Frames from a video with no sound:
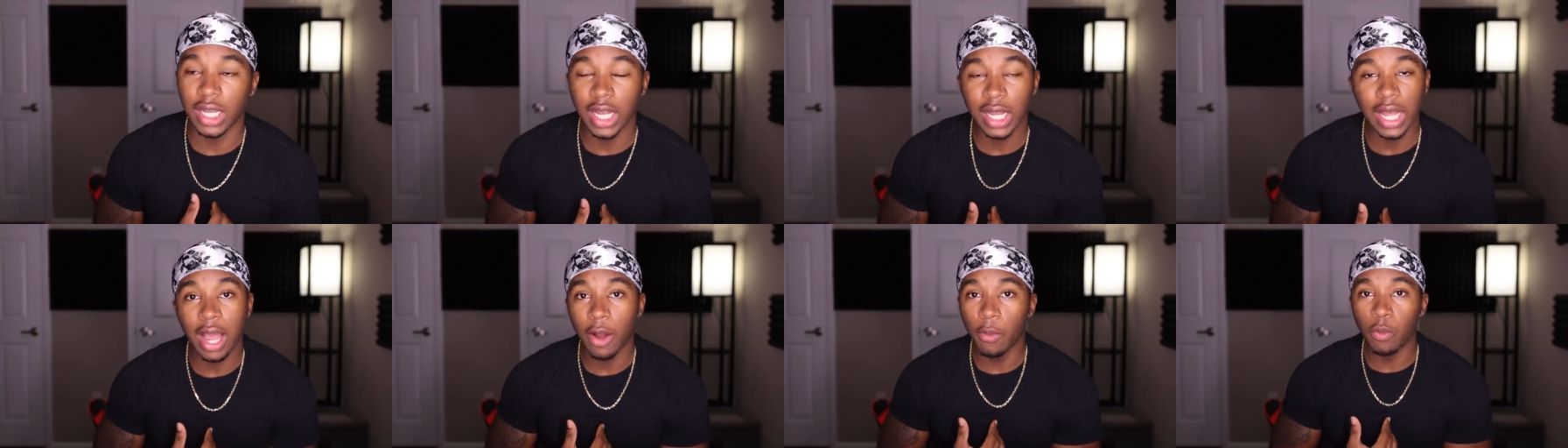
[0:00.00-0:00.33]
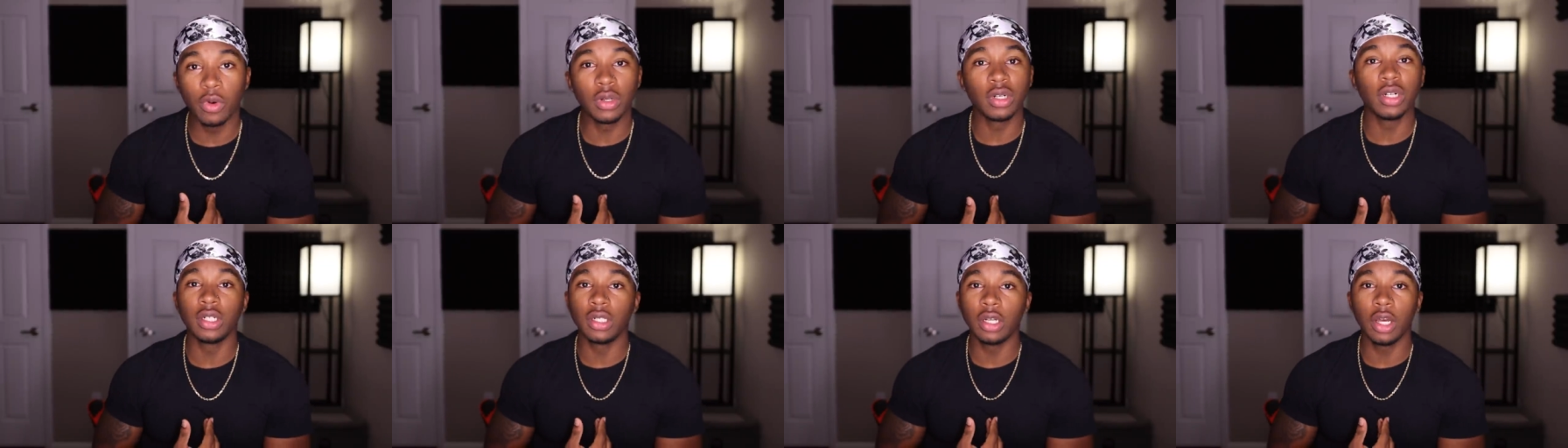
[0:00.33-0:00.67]
I, I
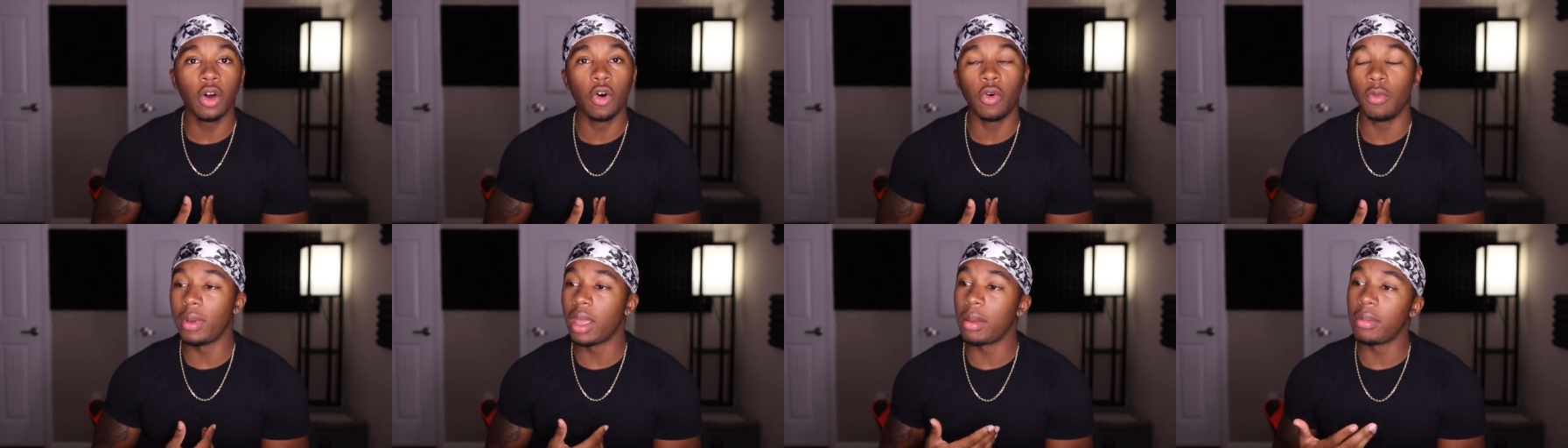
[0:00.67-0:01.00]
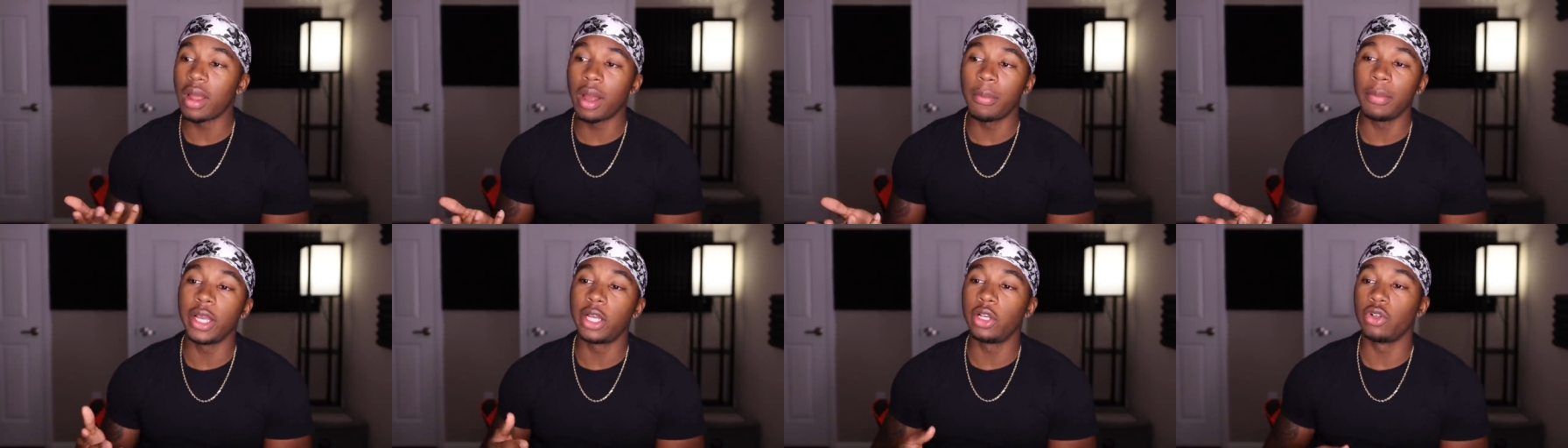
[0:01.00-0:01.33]
wanna know.
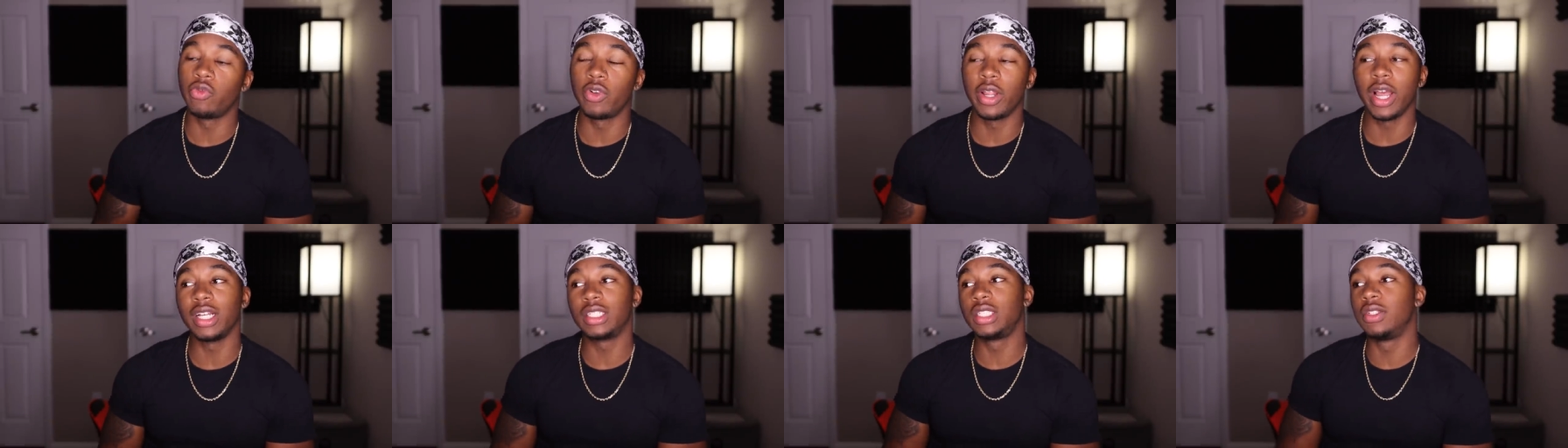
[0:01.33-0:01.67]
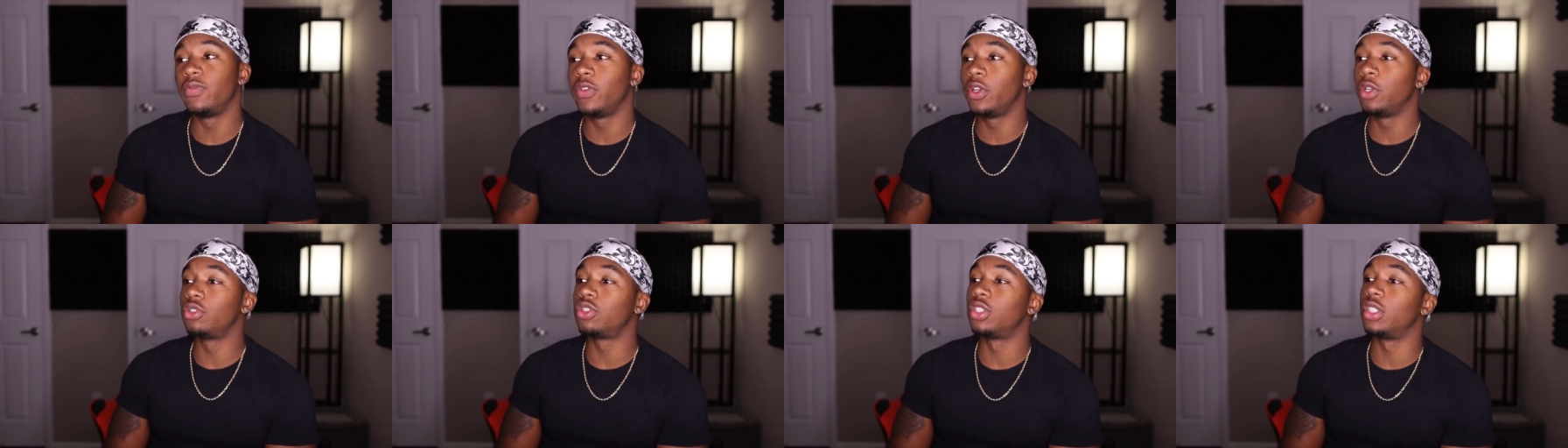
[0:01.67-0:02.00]
Maybe I'll make a
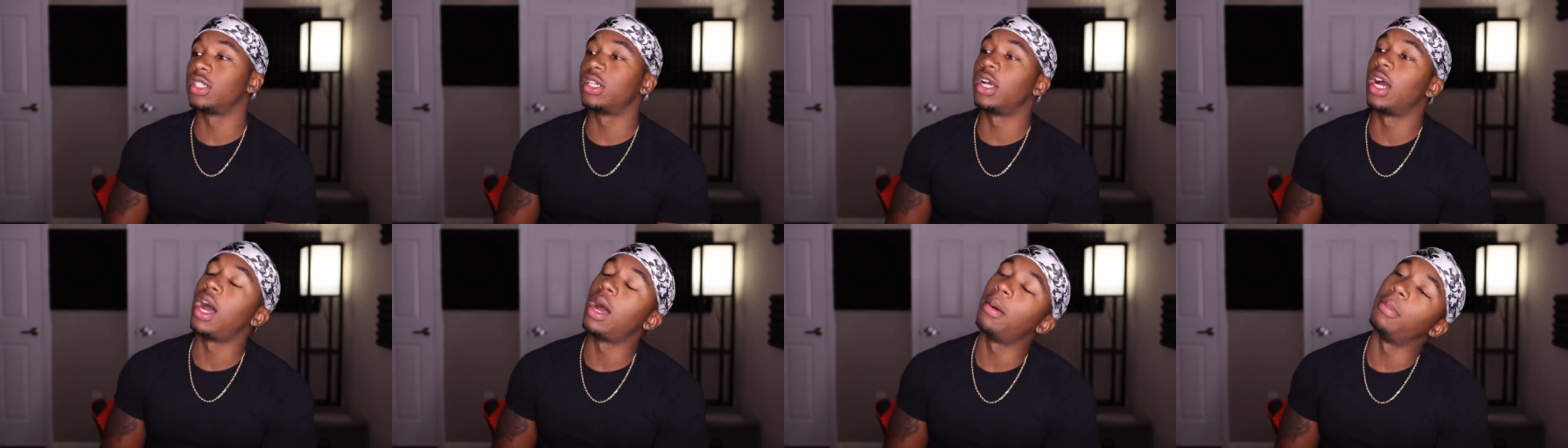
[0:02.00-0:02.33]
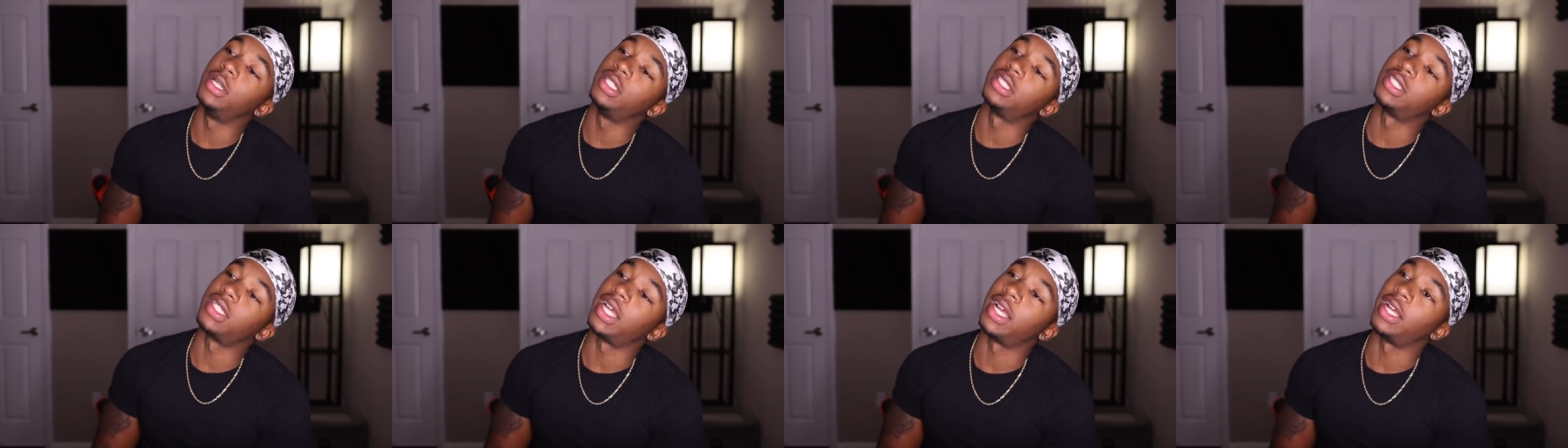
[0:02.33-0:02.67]
reaction video to the
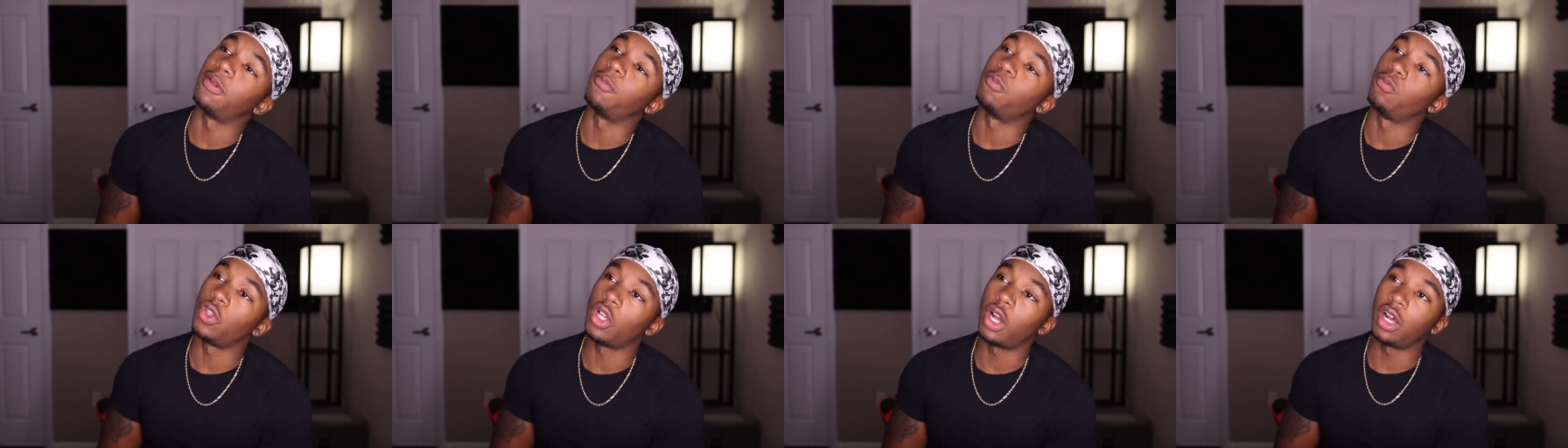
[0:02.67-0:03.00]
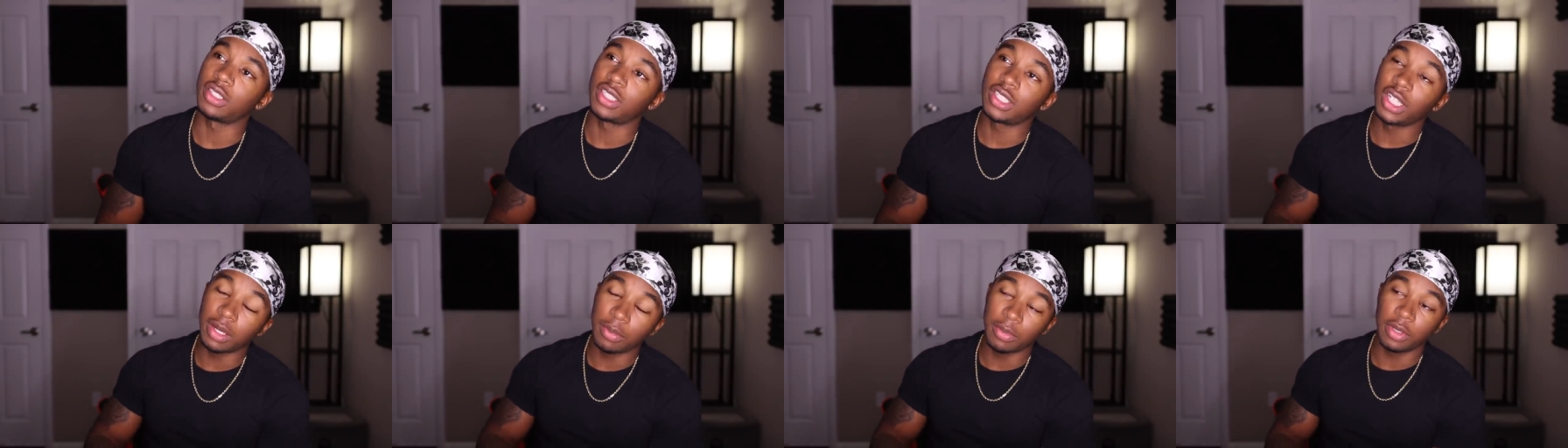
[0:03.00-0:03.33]
comments. Like,
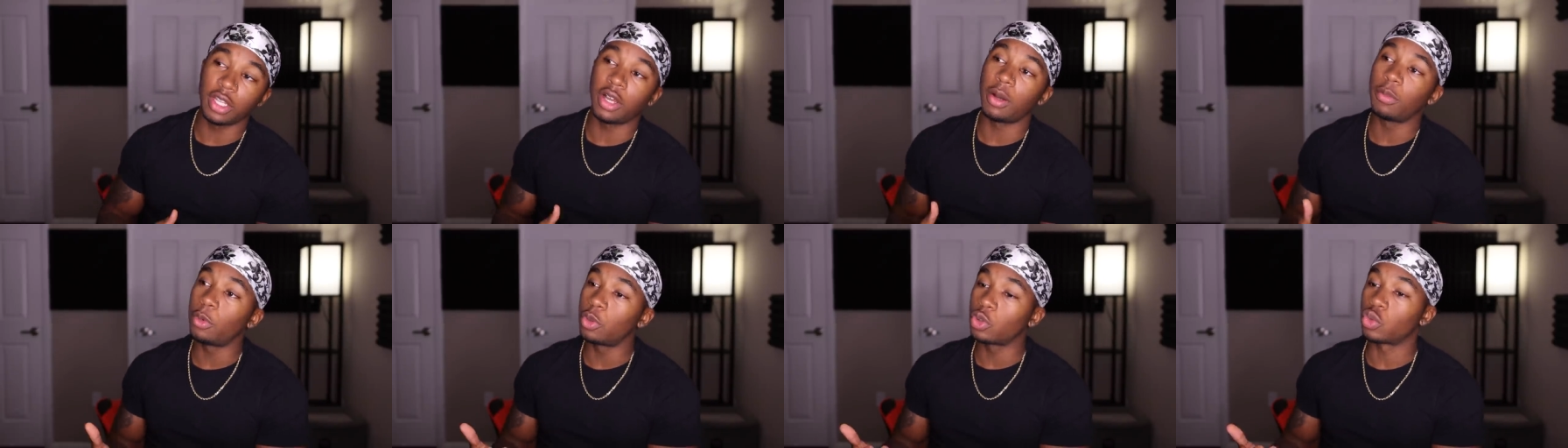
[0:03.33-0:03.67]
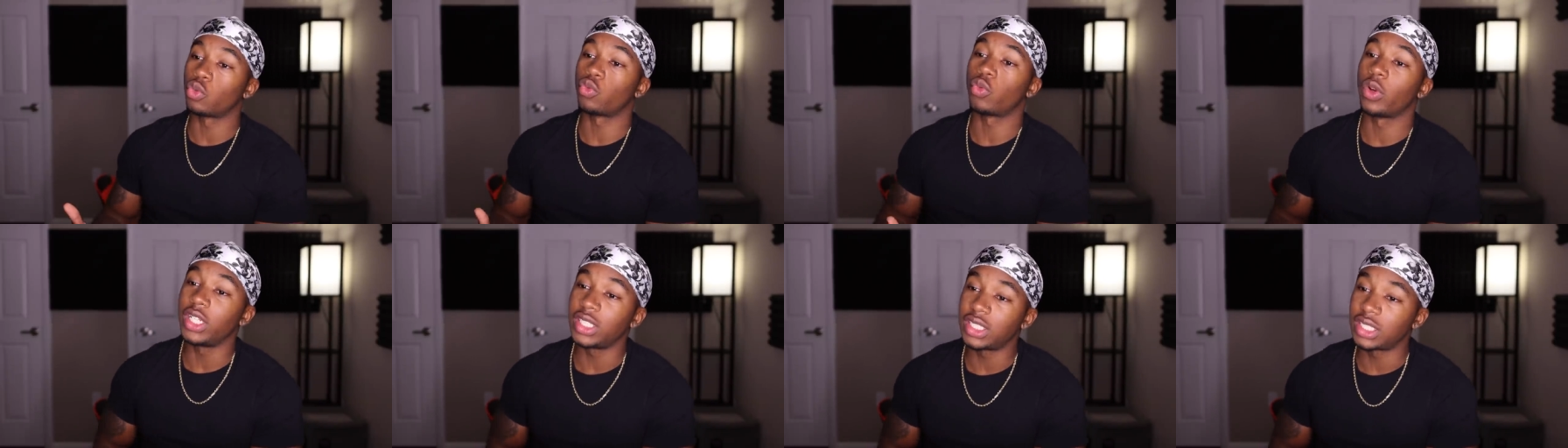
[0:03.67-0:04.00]
y'all tell me y'all
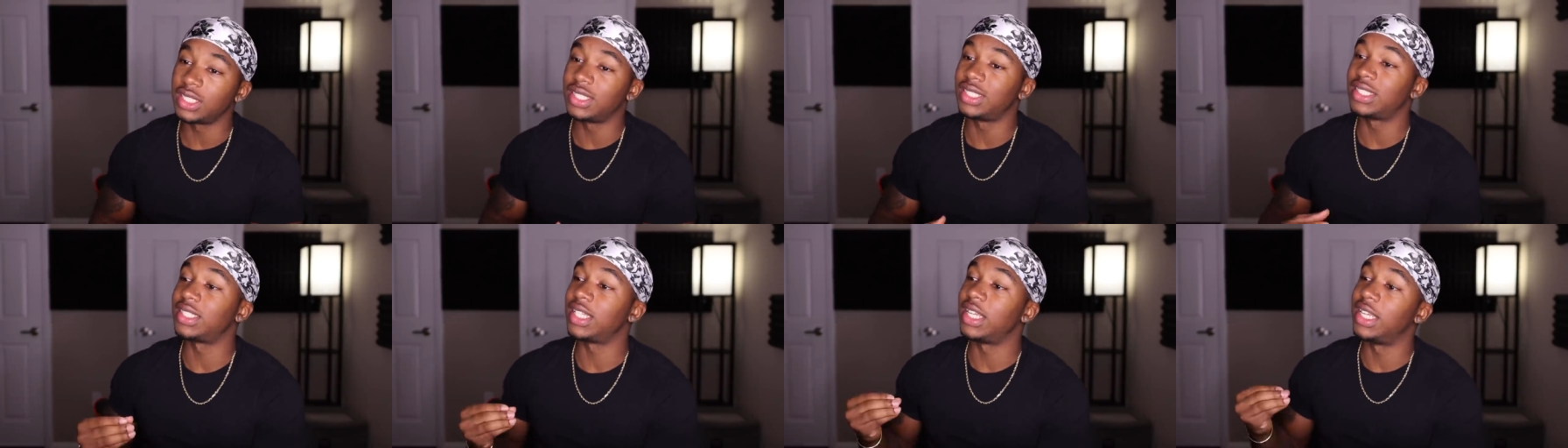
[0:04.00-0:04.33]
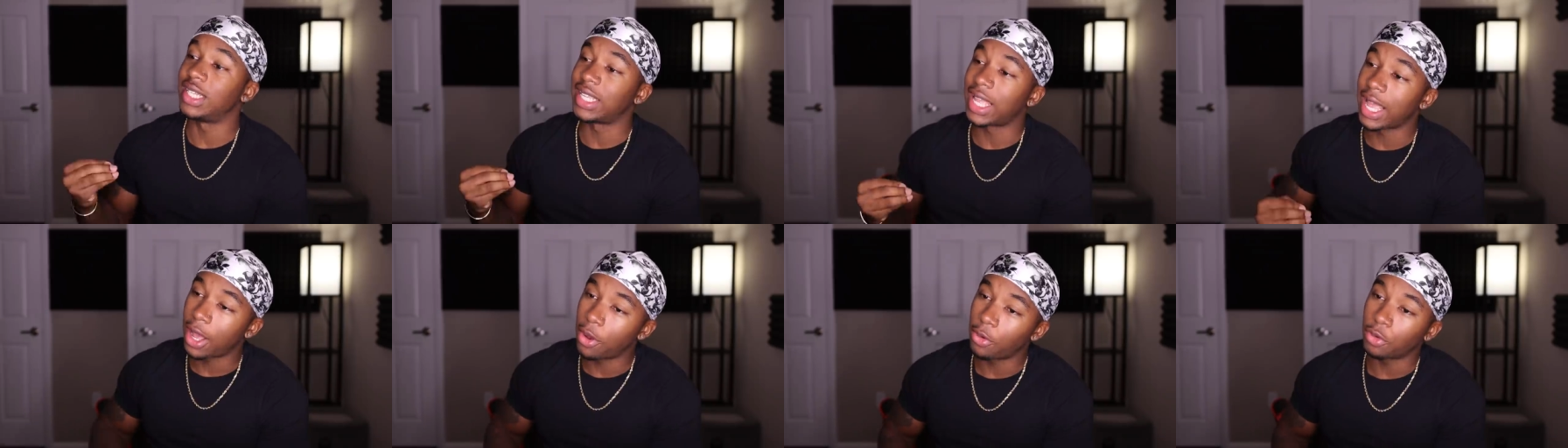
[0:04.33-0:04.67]
most racist
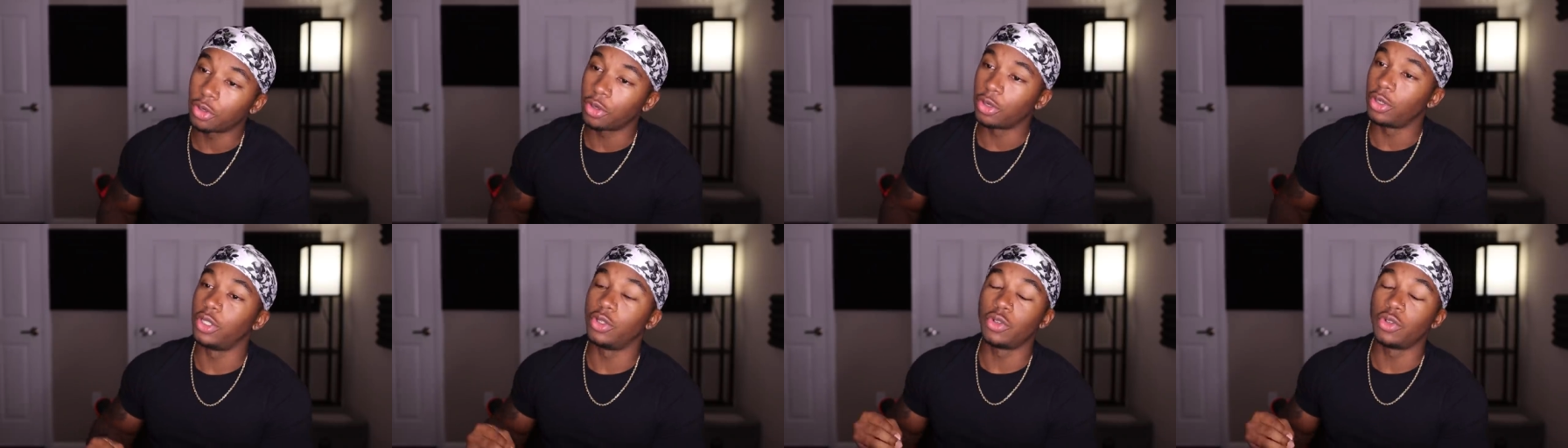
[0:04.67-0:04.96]
encounter.